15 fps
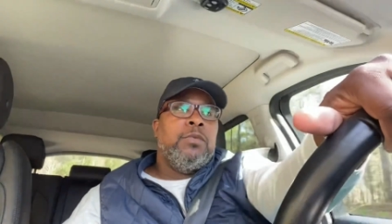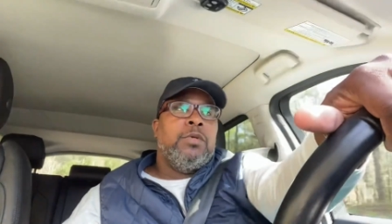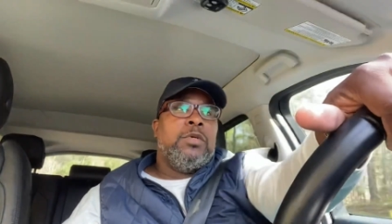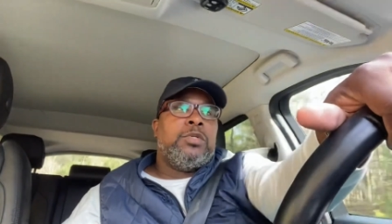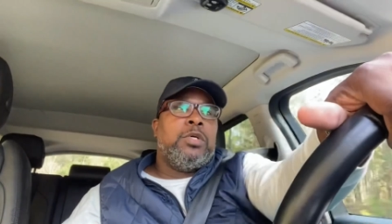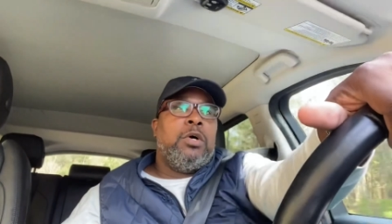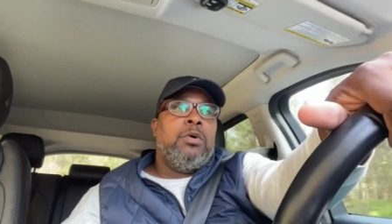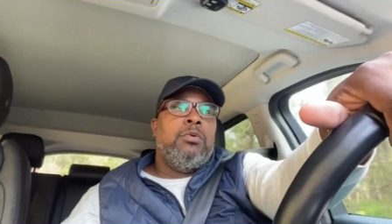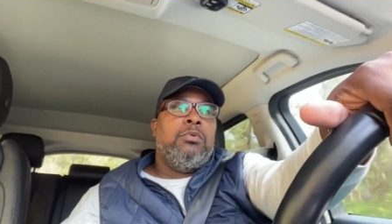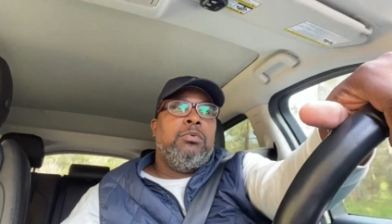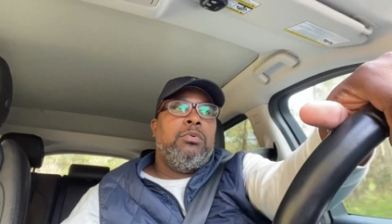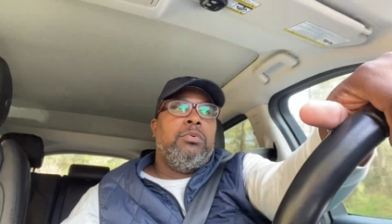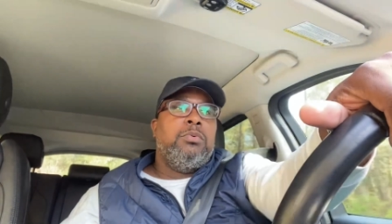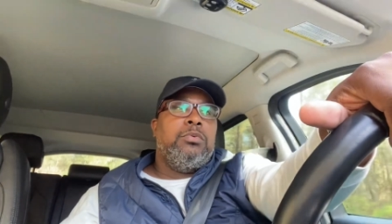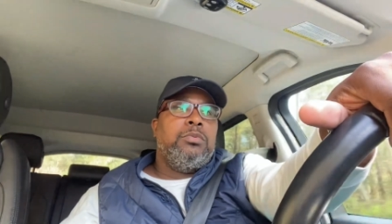So
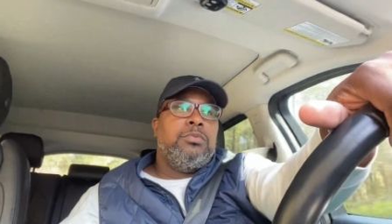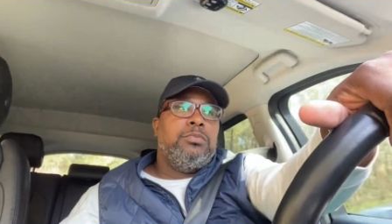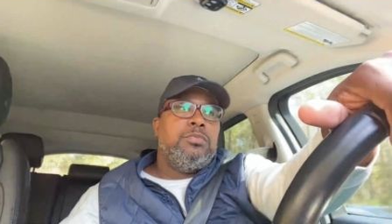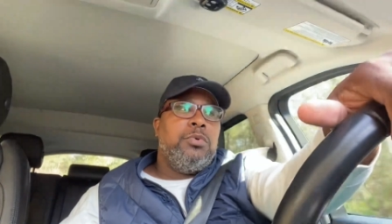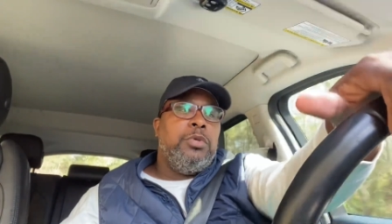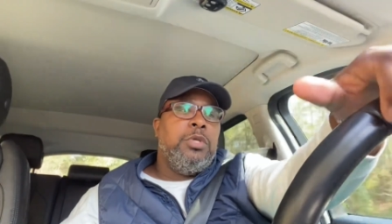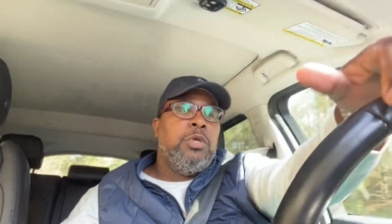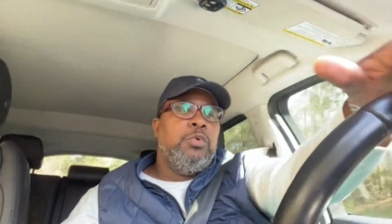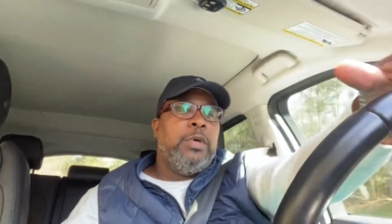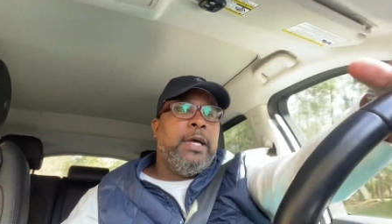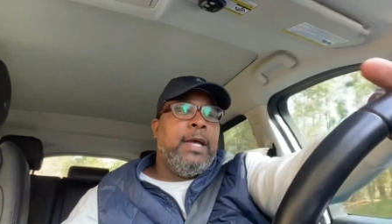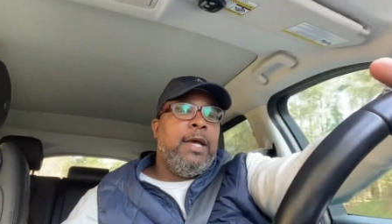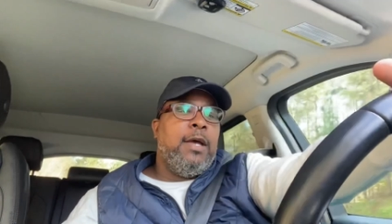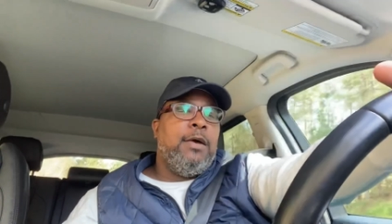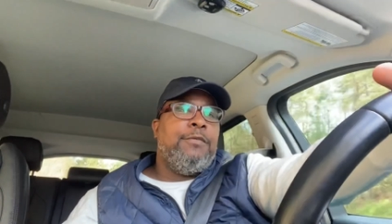you will
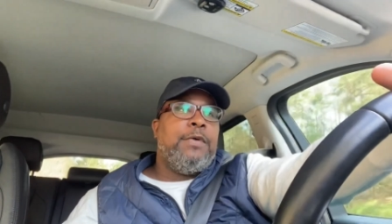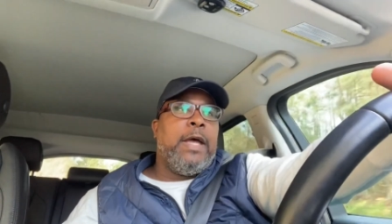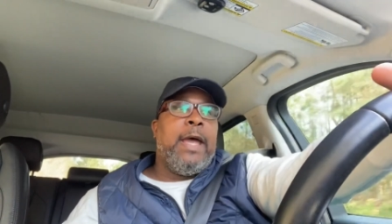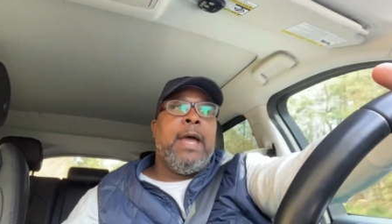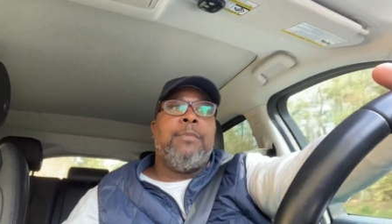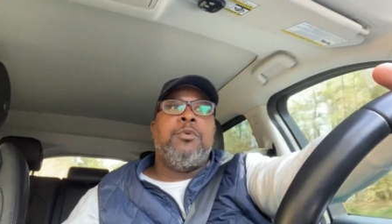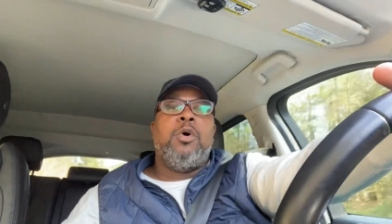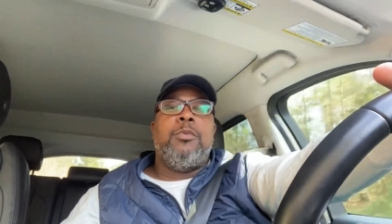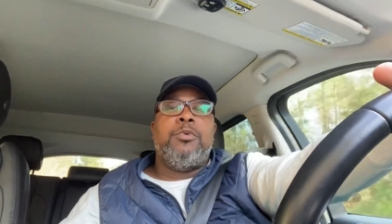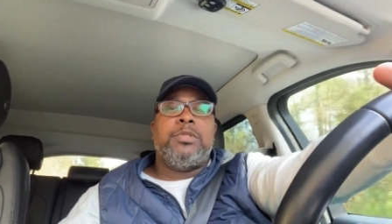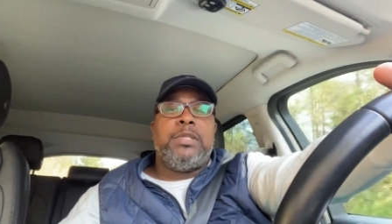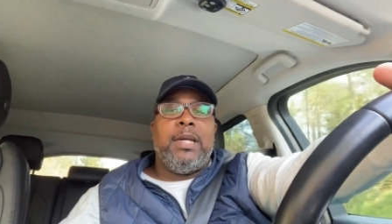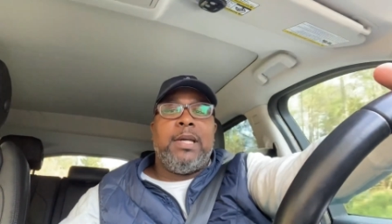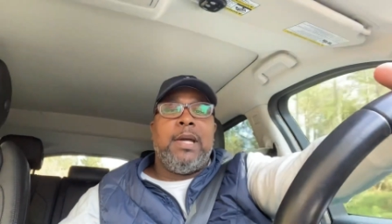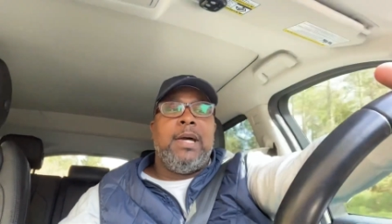have abnormal
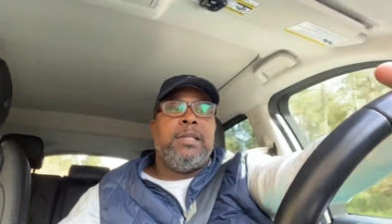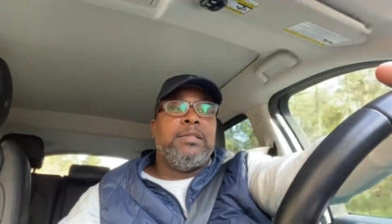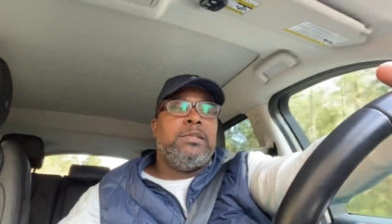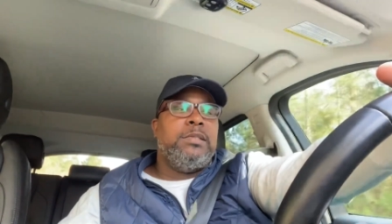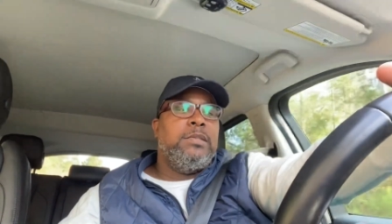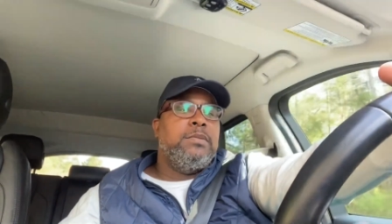psychology,